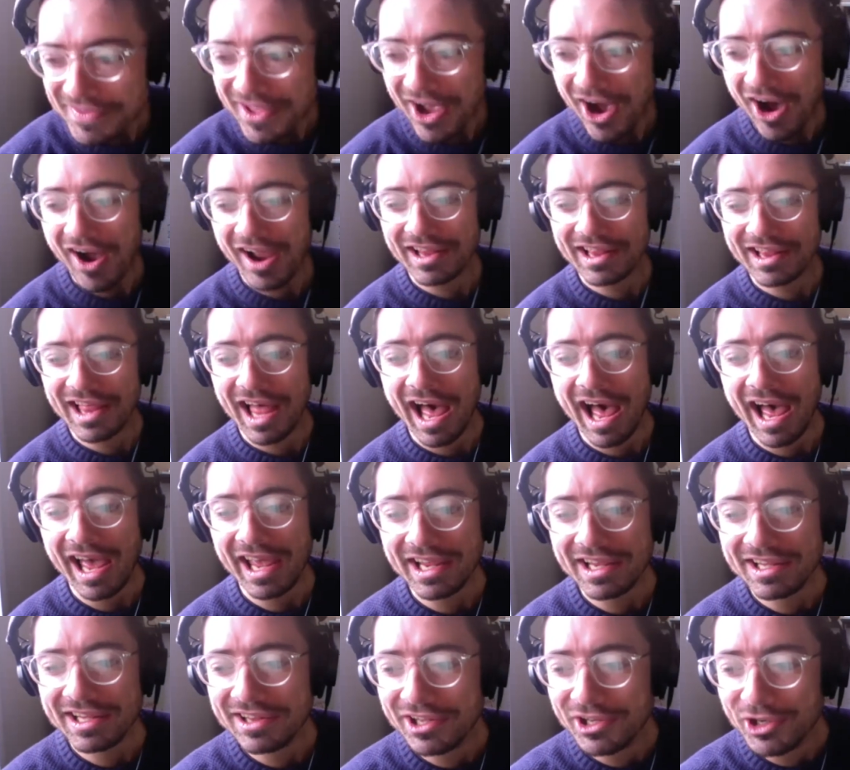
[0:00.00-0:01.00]
I'll
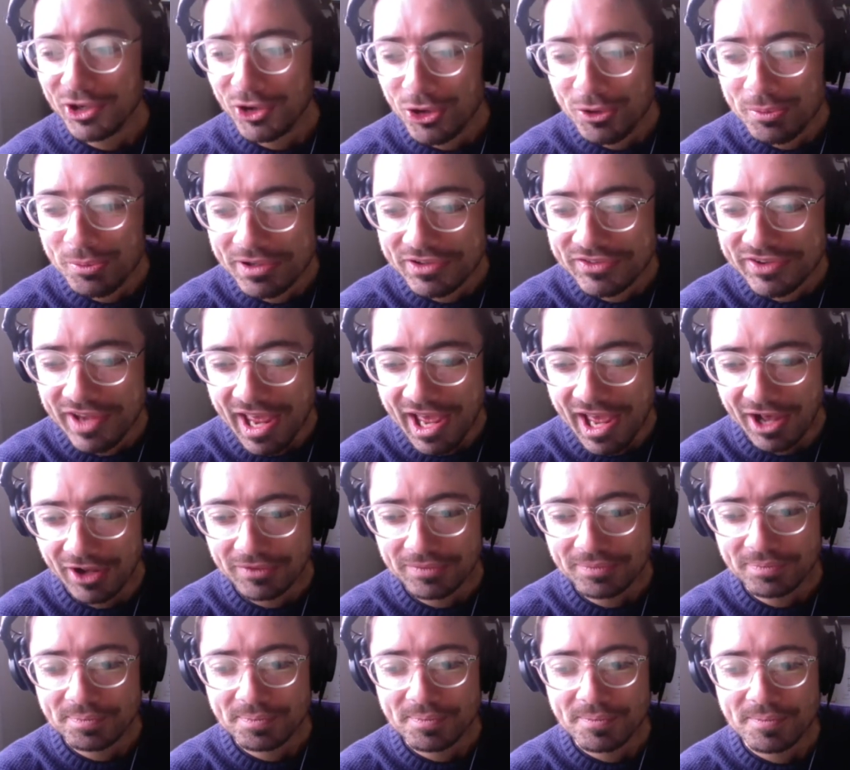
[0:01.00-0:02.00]
hail an Uber
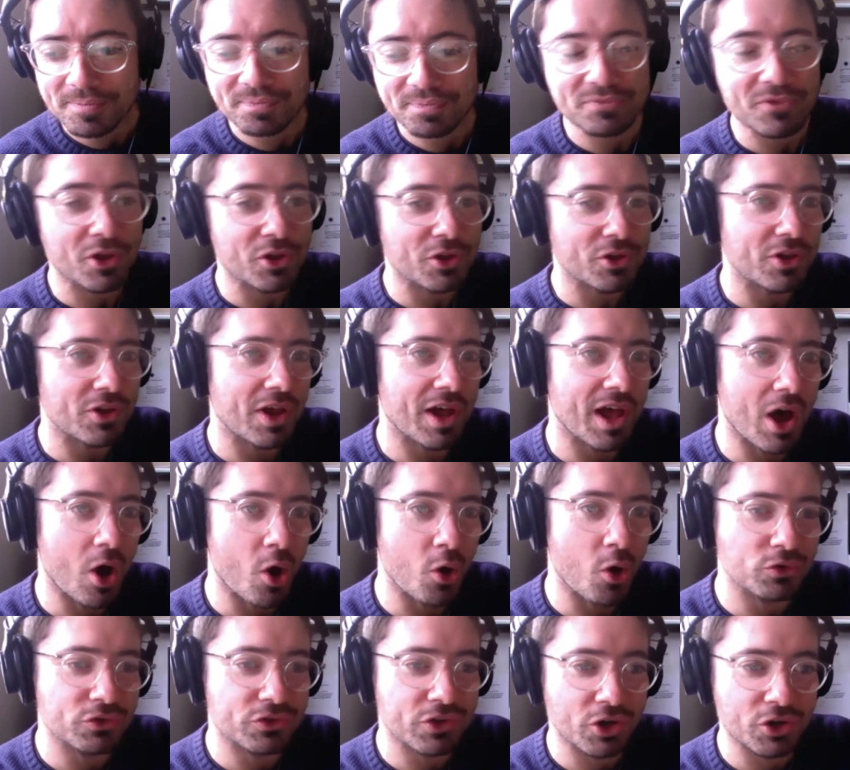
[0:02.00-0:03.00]
down.
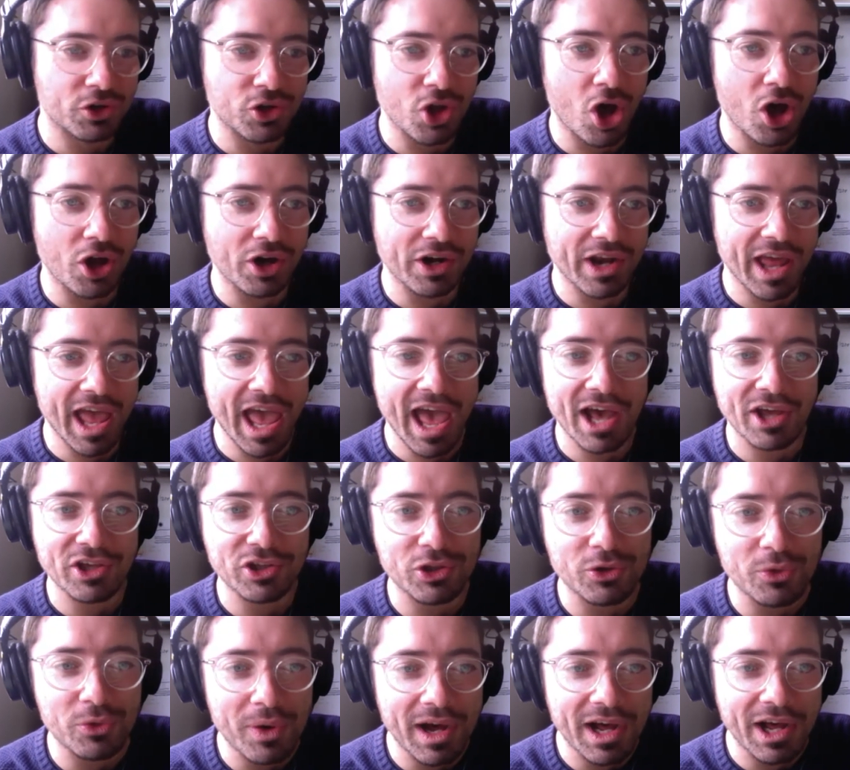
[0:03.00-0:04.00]
Also, not how
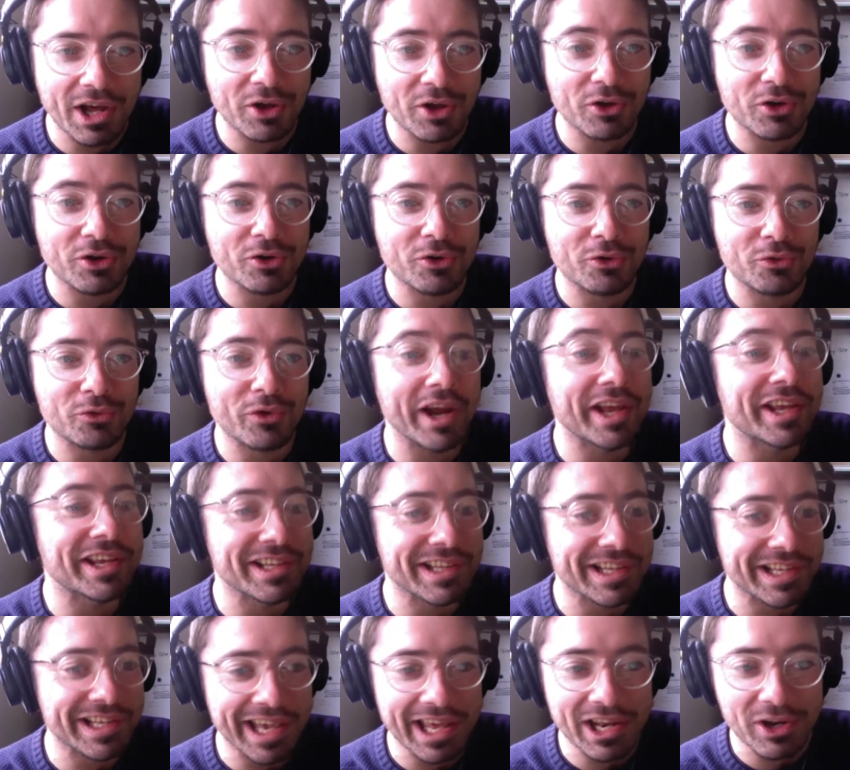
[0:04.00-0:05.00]
you uh,
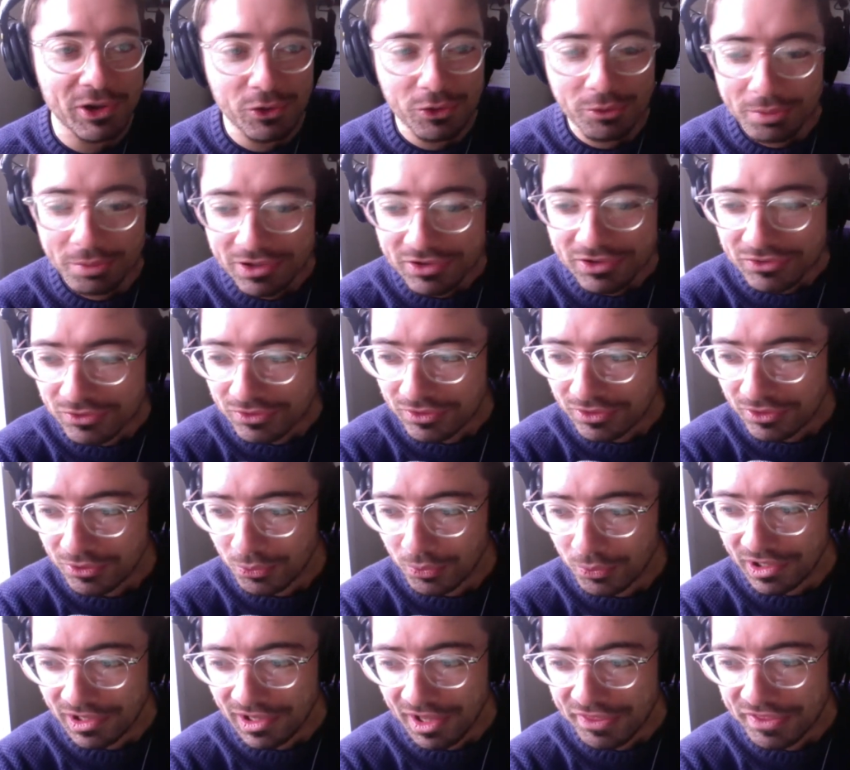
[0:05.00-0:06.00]
regularly get Ubers.
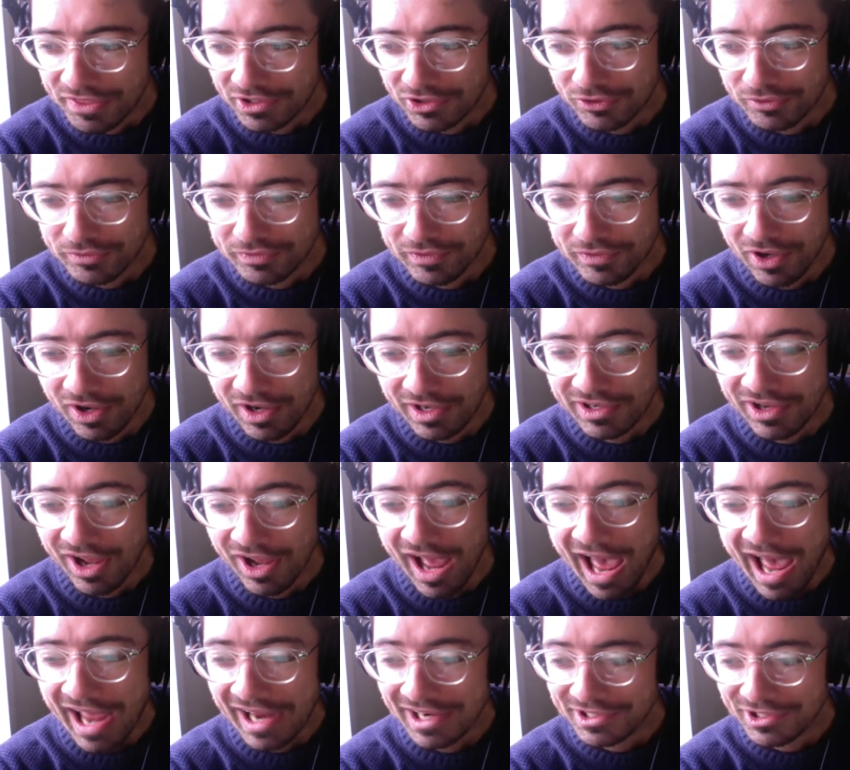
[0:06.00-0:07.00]
Well, I think you'll find I
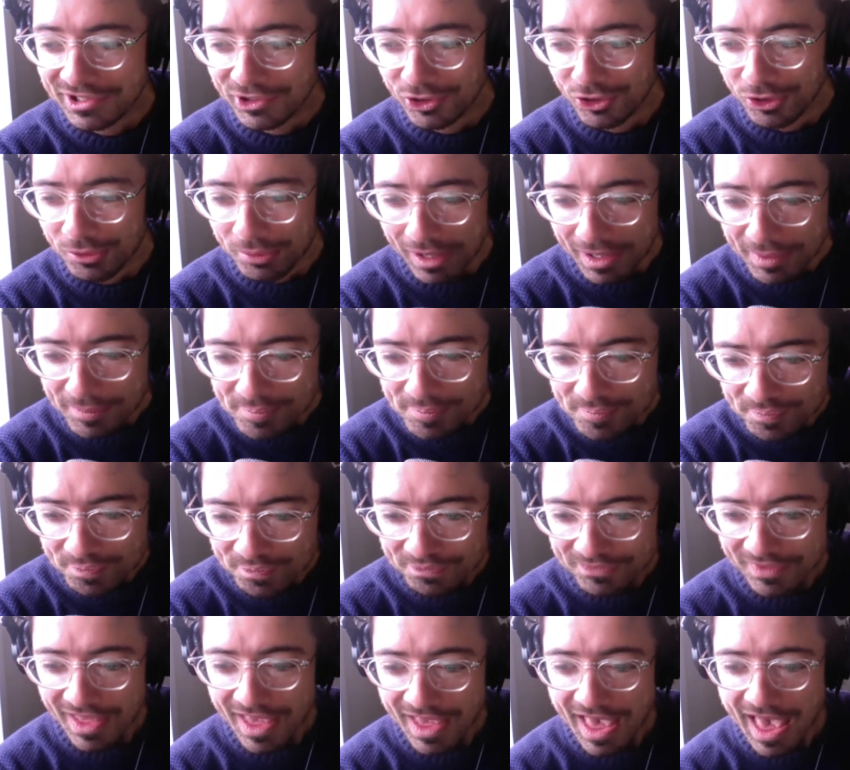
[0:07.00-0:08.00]
hail an Uber. No.
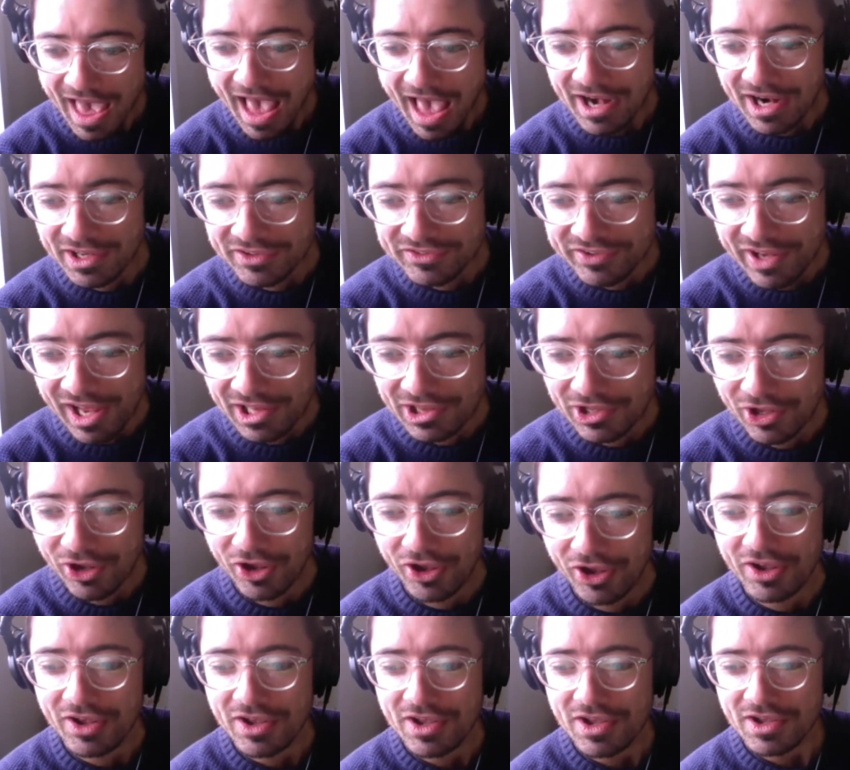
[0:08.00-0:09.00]
And I tell
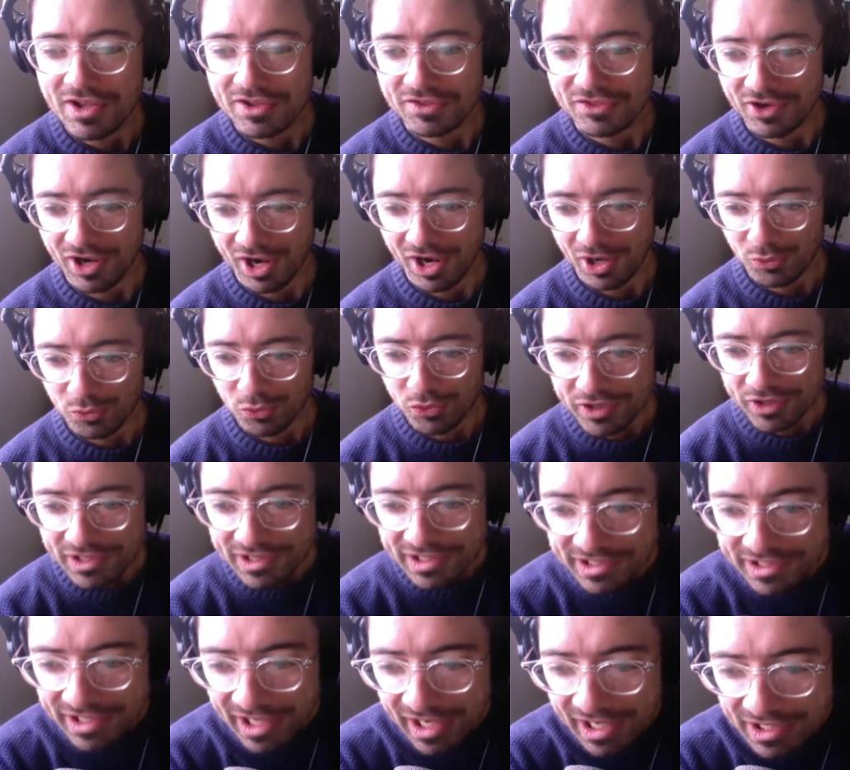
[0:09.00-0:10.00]
her that I
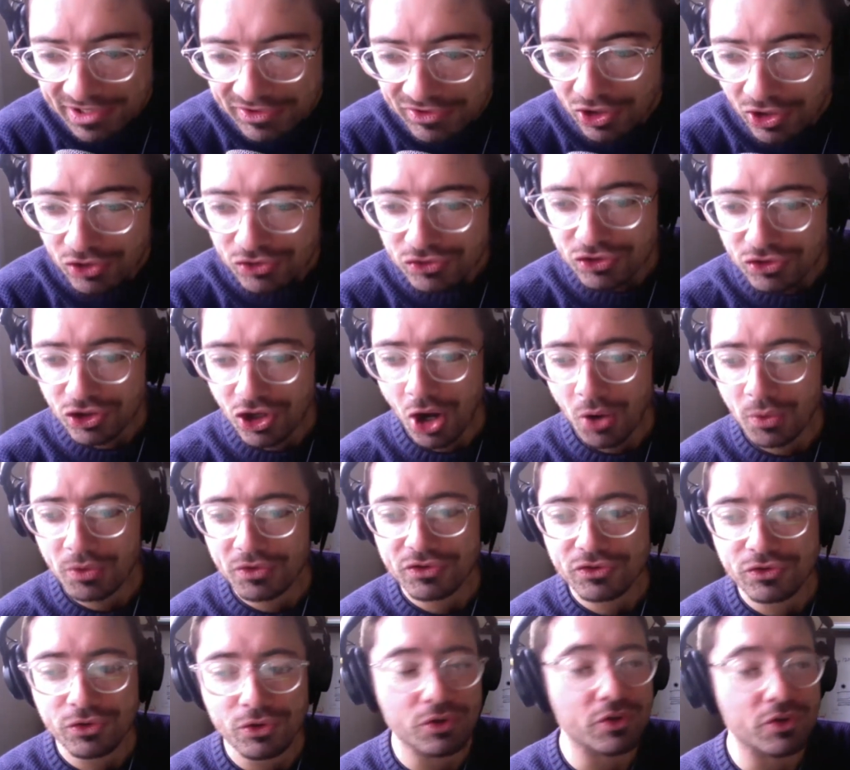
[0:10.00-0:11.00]
really need to go
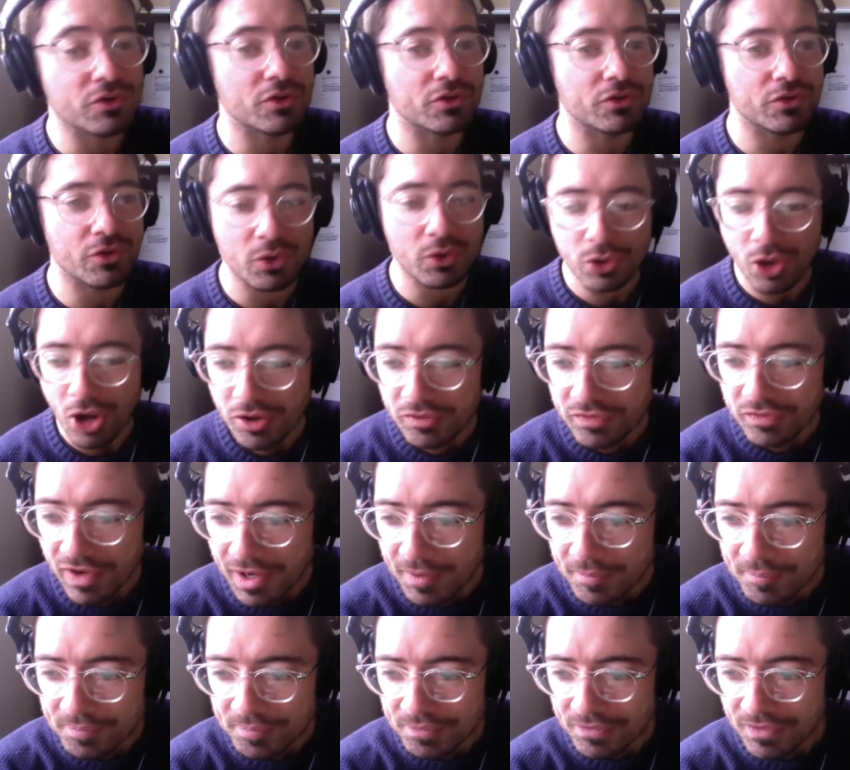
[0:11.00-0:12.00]
as soon as it's all over.